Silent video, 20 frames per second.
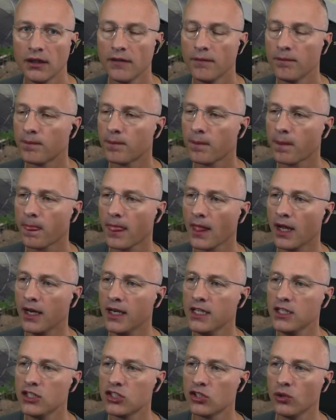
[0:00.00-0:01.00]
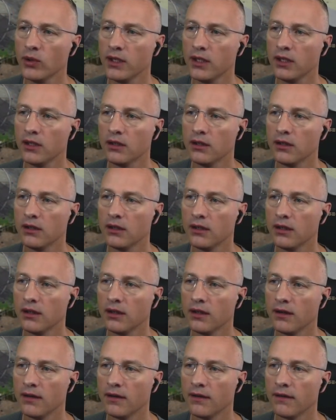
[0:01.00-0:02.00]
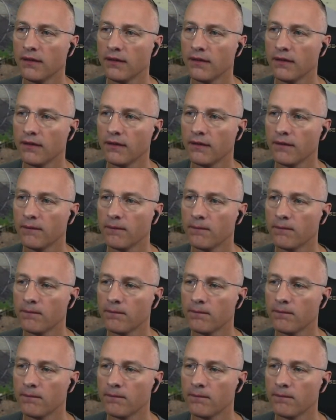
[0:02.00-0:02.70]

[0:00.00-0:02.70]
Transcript: Continue taxi value 529er.